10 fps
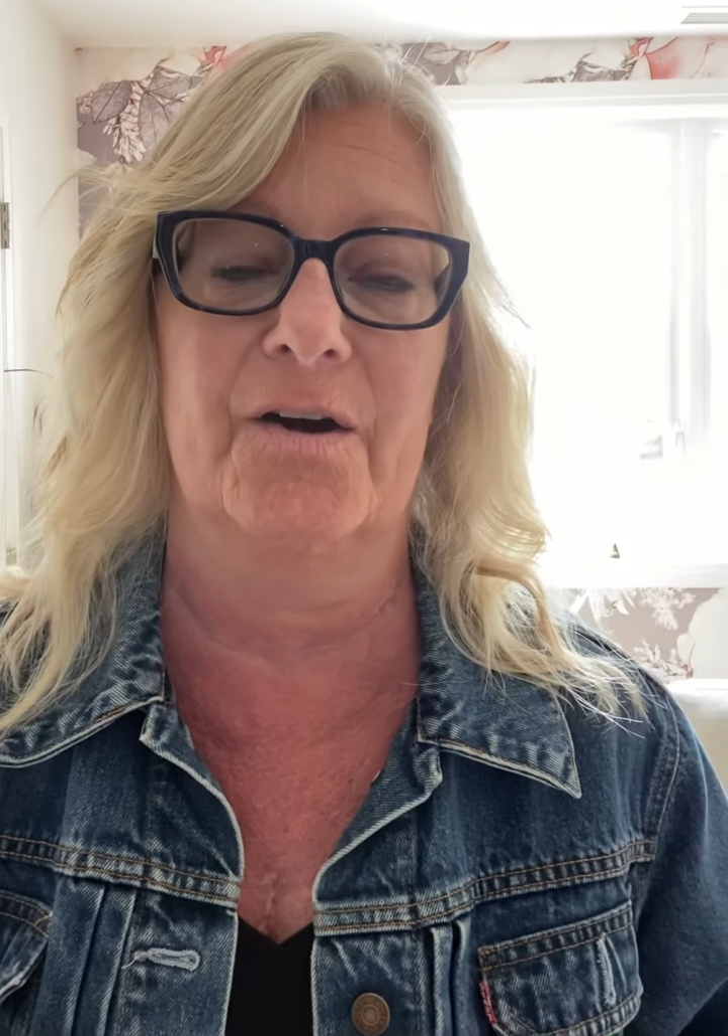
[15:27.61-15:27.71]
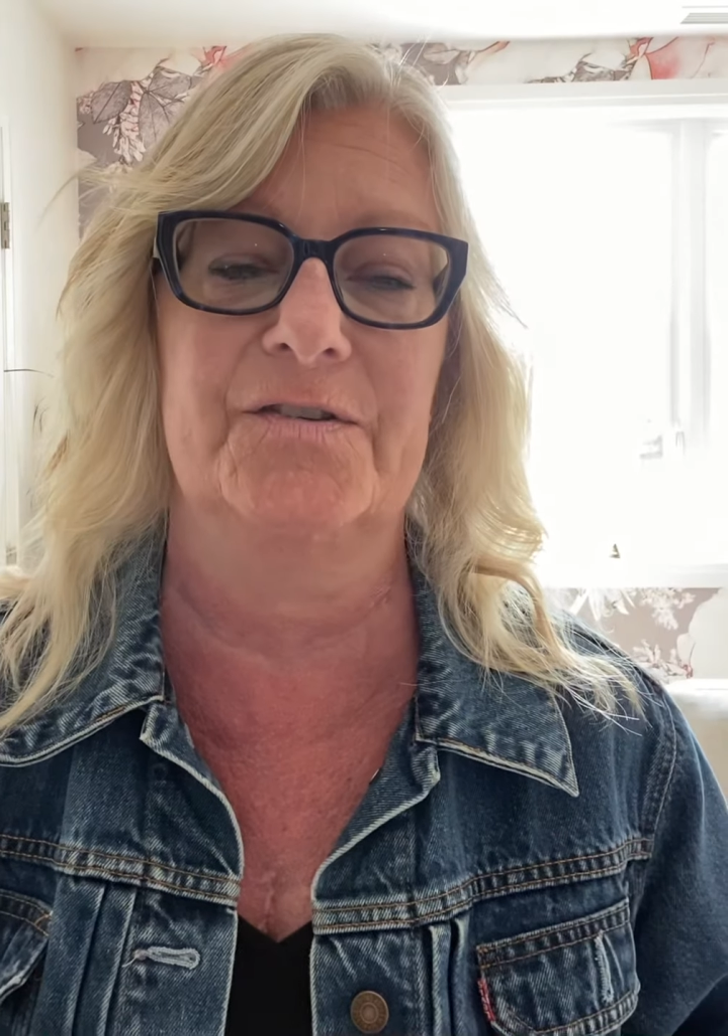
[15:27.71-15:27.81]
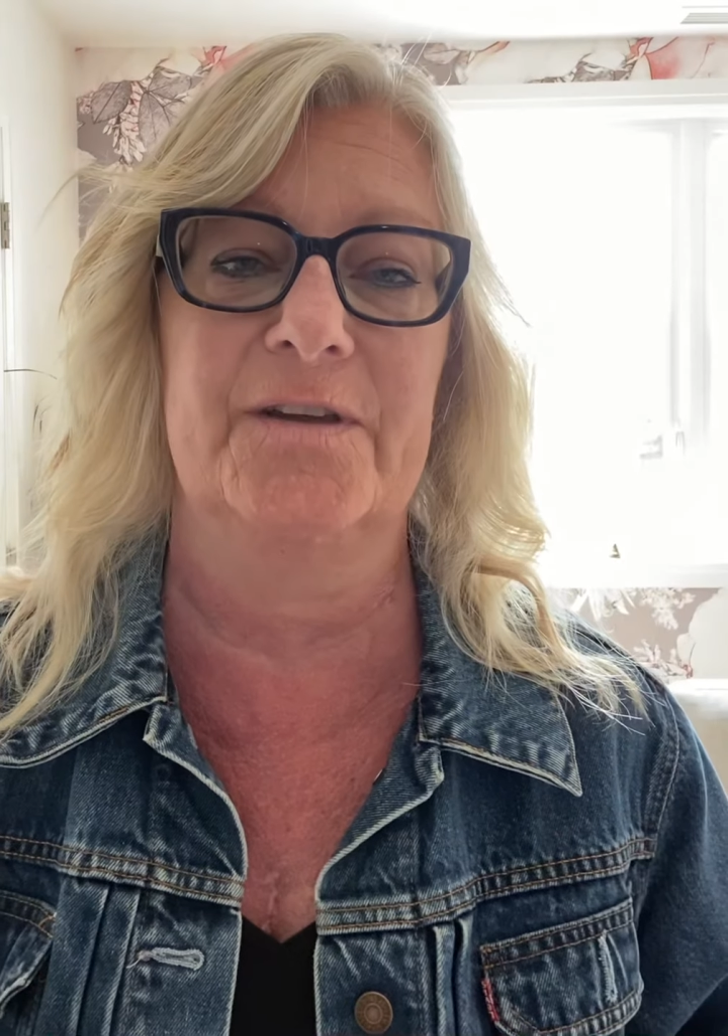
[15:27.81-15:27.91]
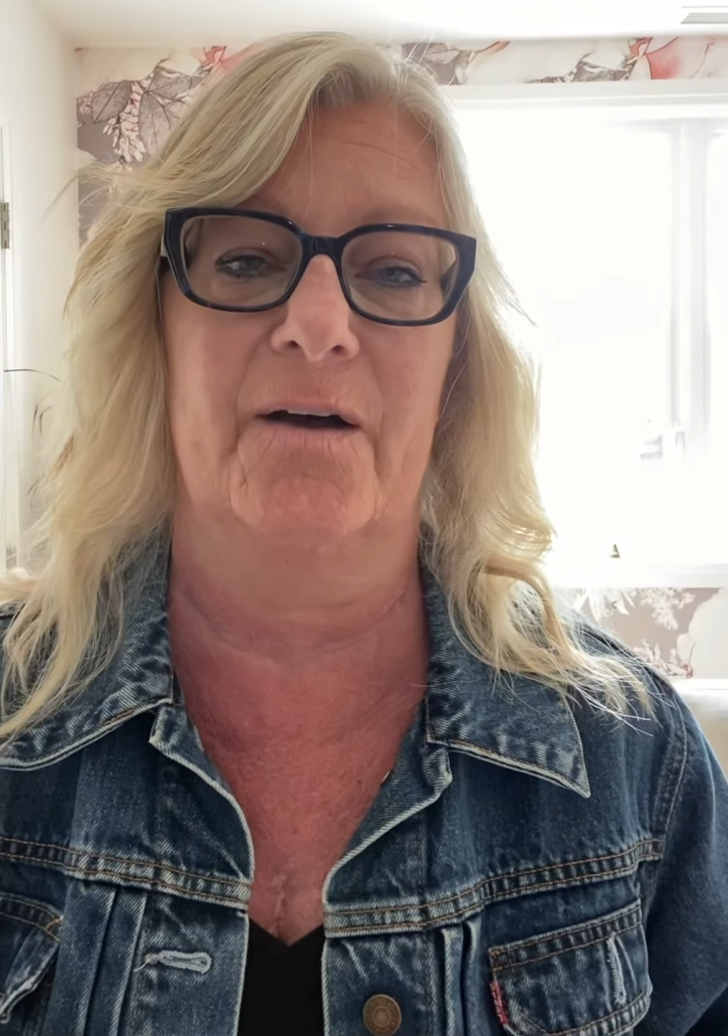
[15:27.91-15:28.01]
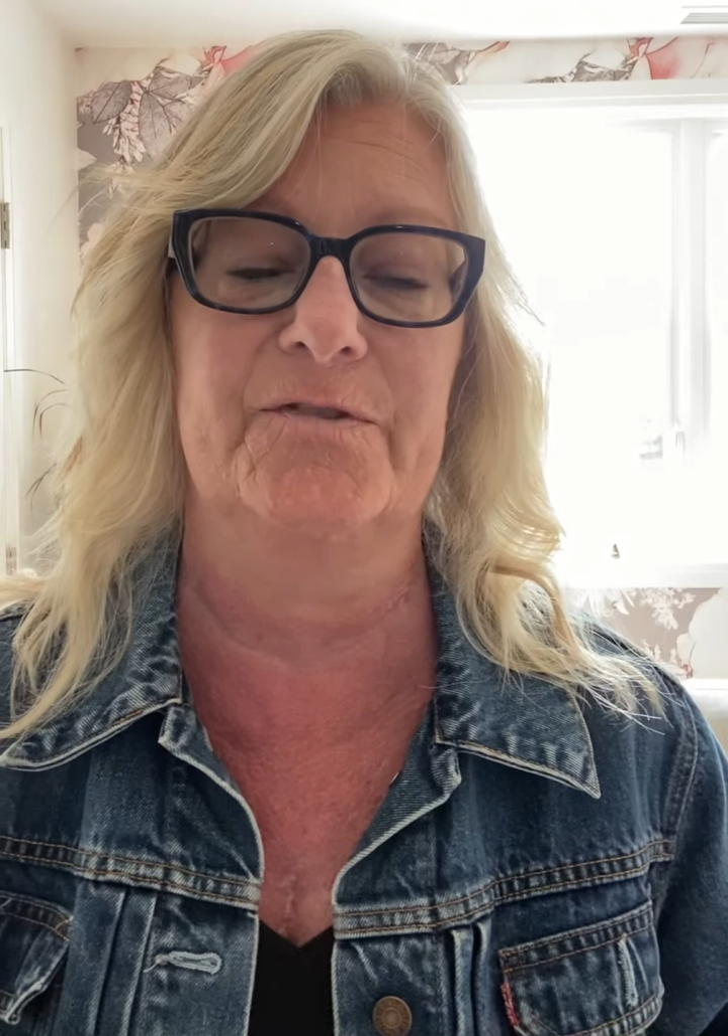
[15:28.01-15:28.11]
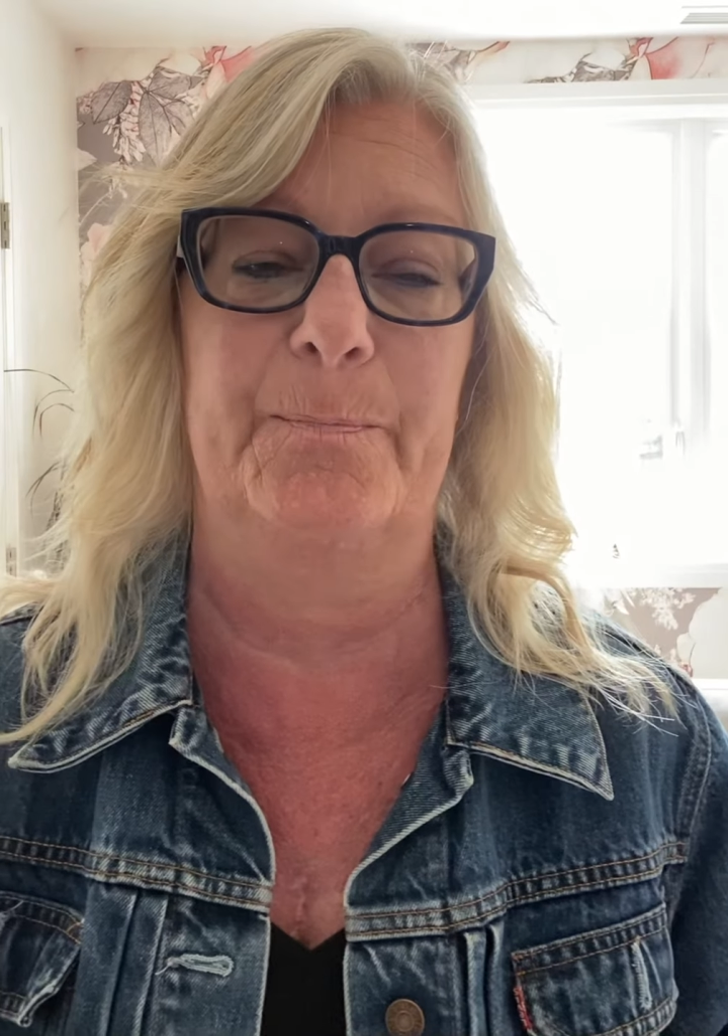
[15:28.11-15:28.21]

ourselves